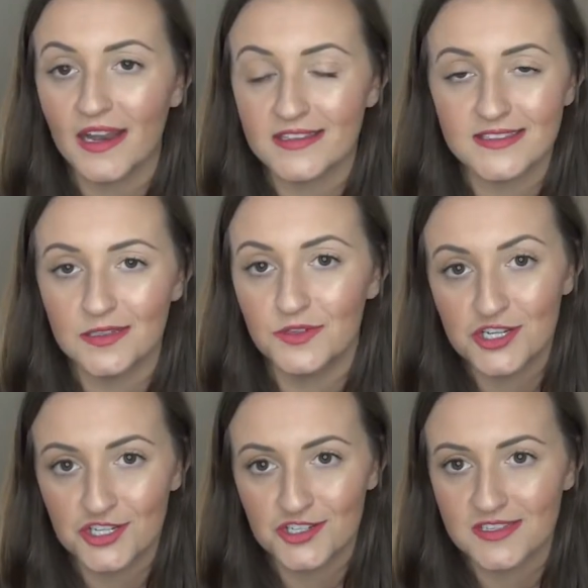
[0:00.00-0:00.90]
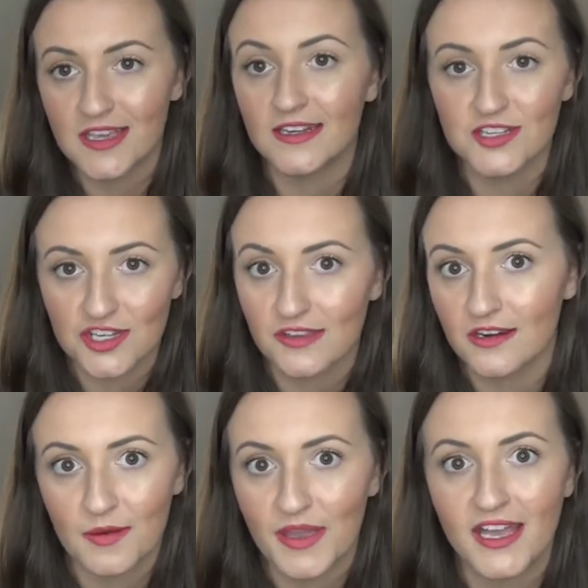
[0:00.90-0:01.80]
Honestly, we should just send each
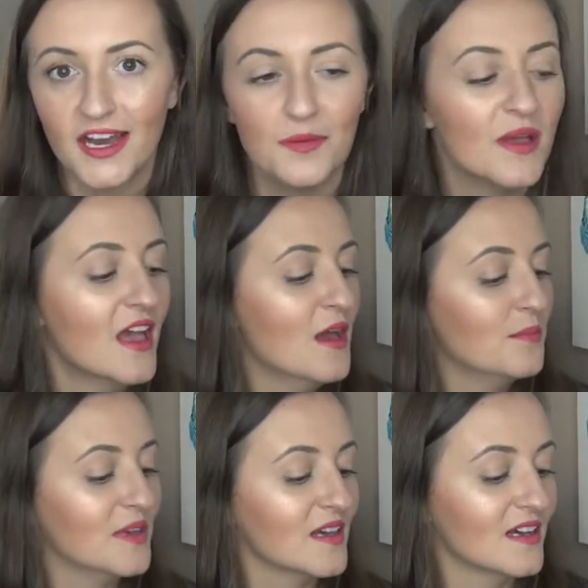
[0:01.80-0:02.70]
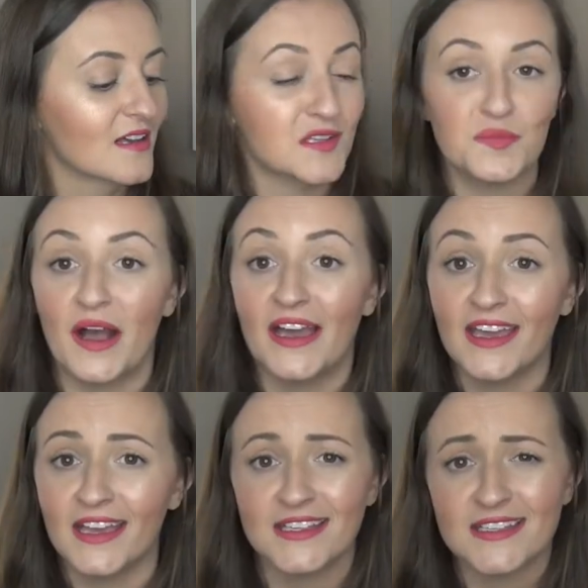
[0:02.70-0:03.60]
other our makeup because
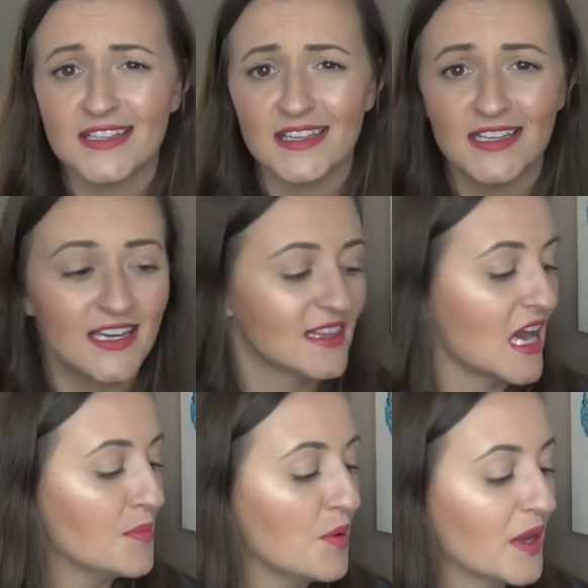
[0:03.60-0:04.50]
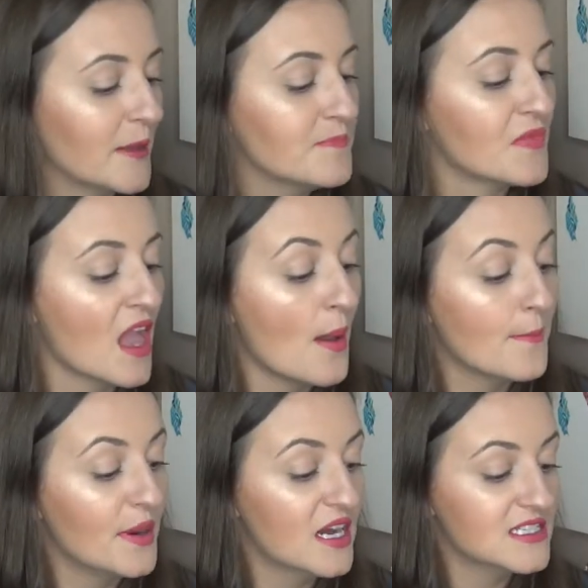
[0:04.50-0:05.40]
buying is silly at that point.
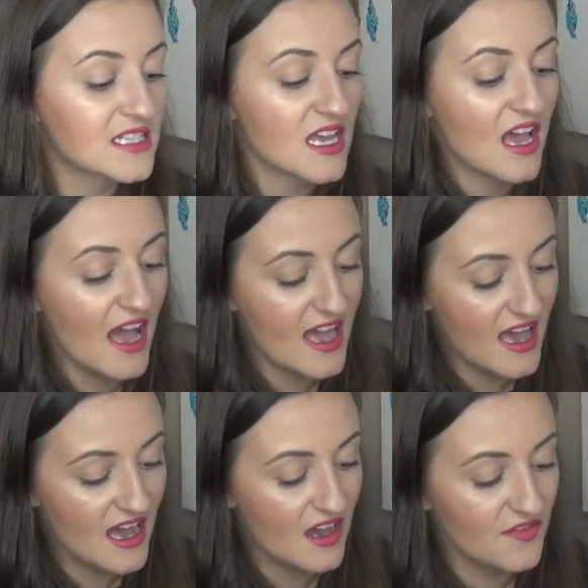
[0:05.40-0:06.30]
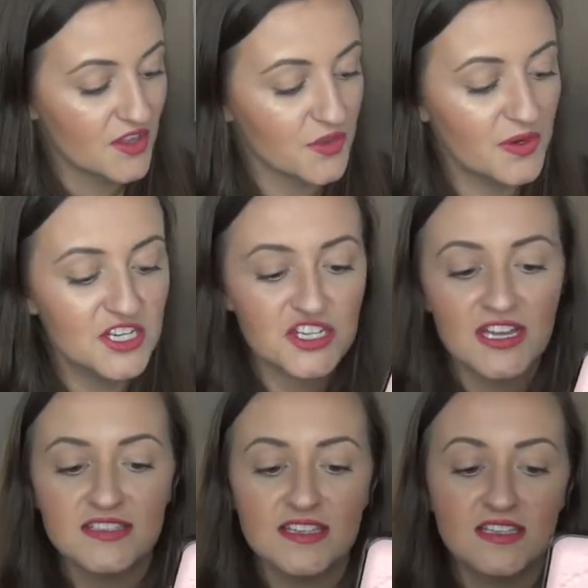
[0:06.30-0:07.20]
But I have three
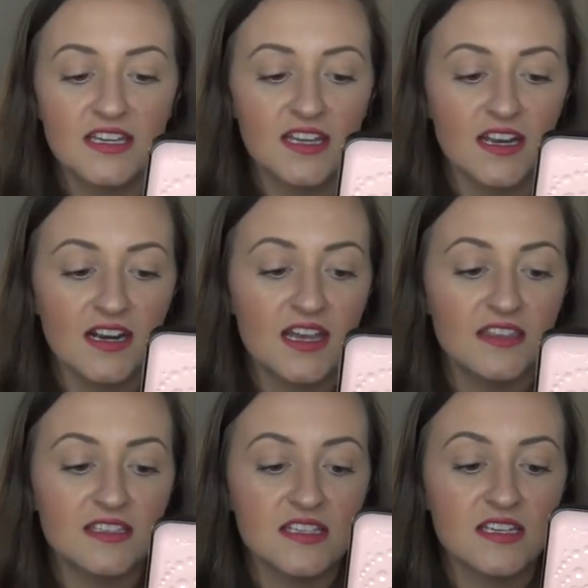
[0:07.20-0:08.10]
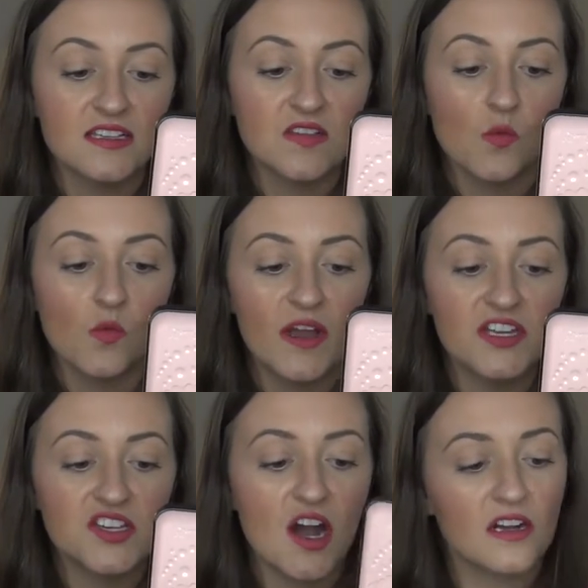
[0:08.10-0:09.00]
shades in here, and this is
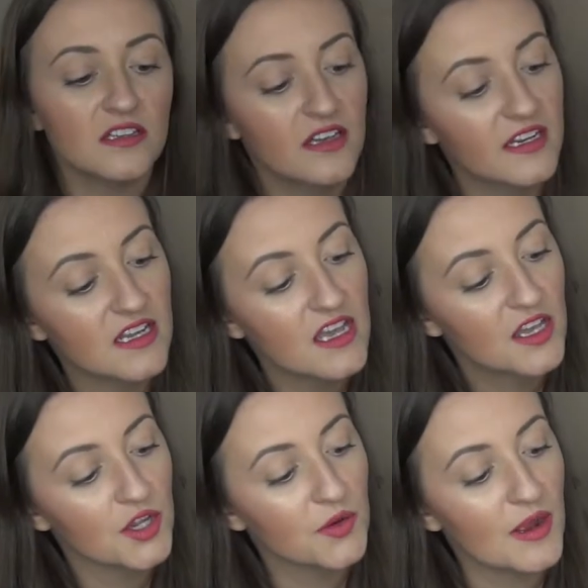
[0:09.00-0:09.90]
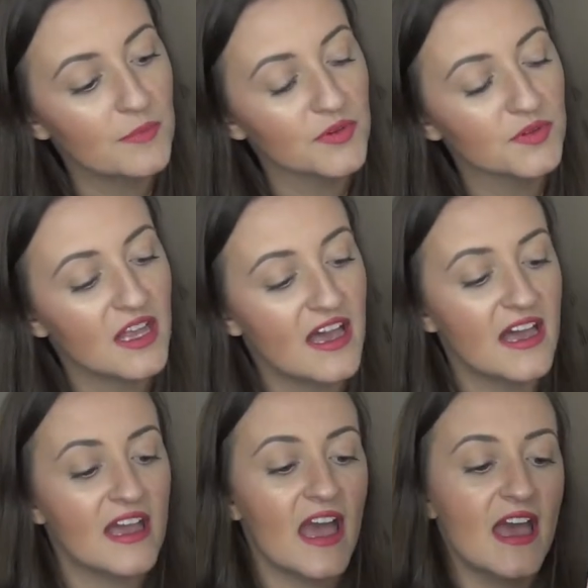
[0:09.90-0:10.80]
White Chocolate, Creme
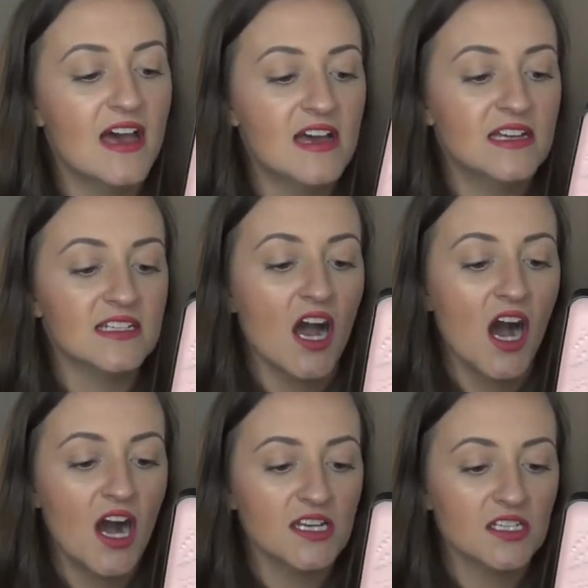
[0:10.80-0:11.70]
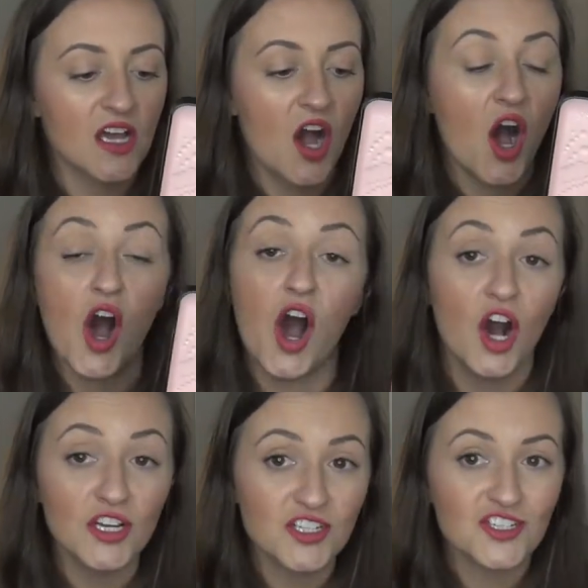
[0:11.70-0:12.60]
Brulee, and hot
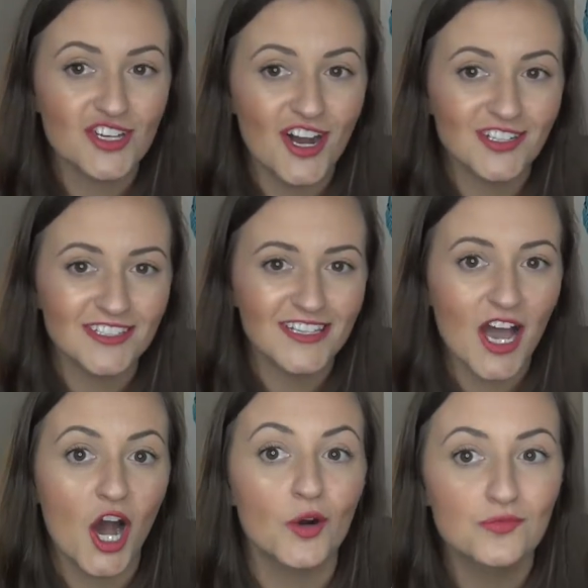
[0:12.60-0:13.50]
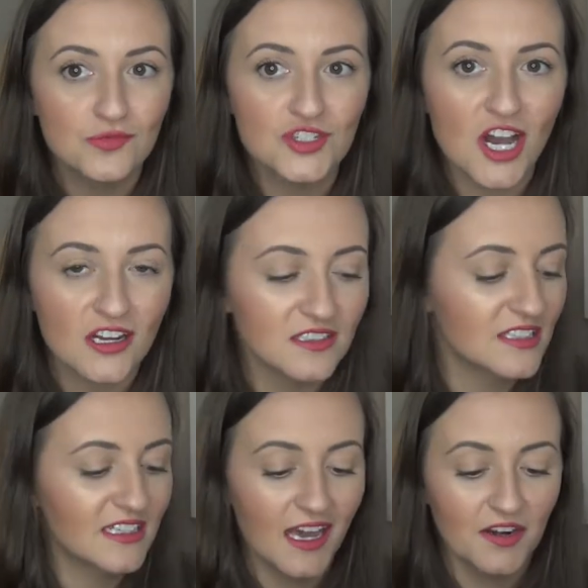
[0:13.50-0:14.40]
hot chocolate hot
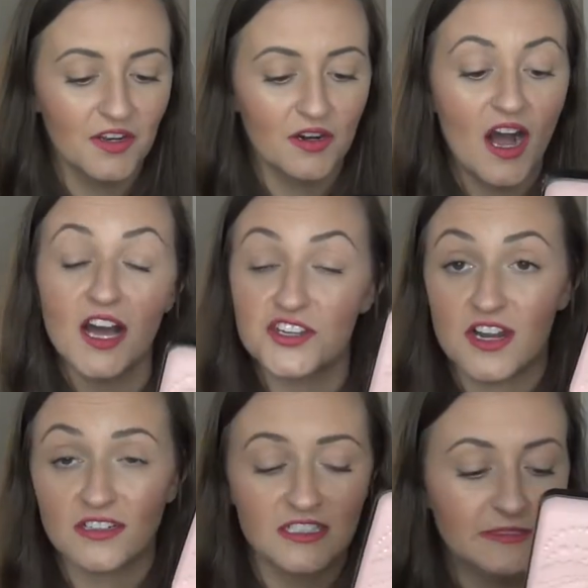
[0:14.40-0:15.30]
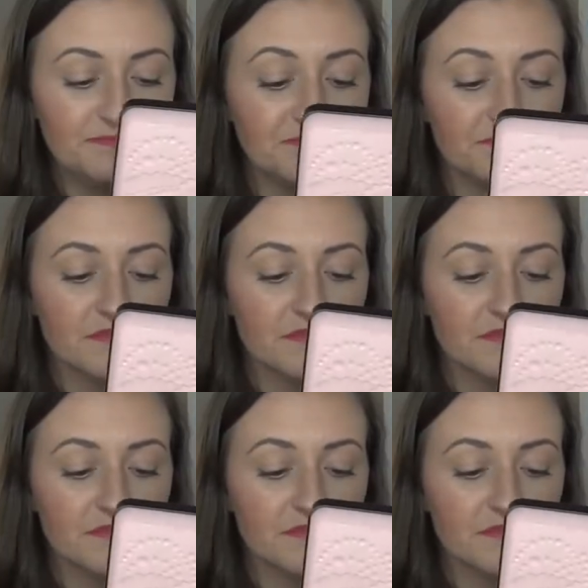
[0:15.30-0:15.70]
chocolate I don't know hot chocolate.